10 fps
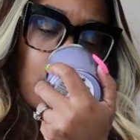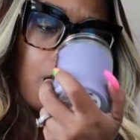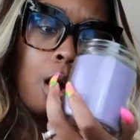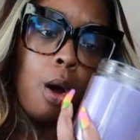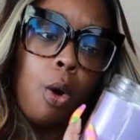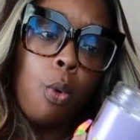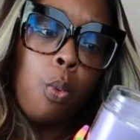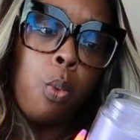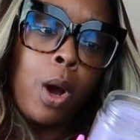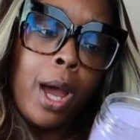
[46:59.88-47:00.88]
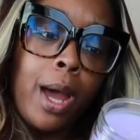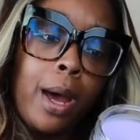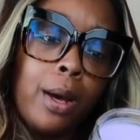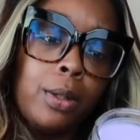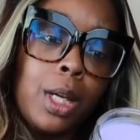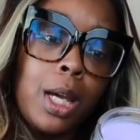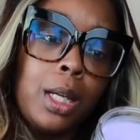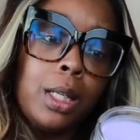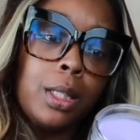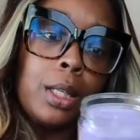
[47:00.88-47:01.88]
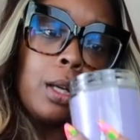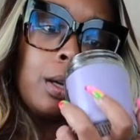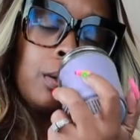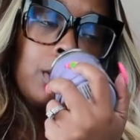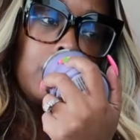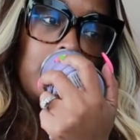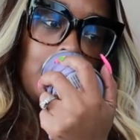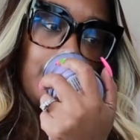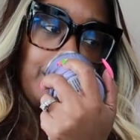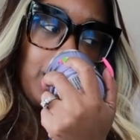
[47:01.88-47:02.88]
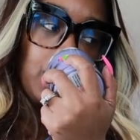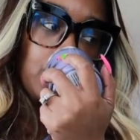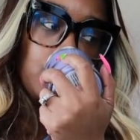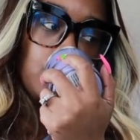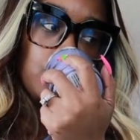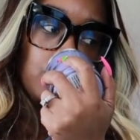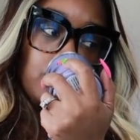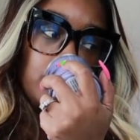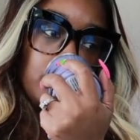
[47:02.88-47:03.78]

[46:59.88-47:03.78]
Oh, wow. That is a good mixture.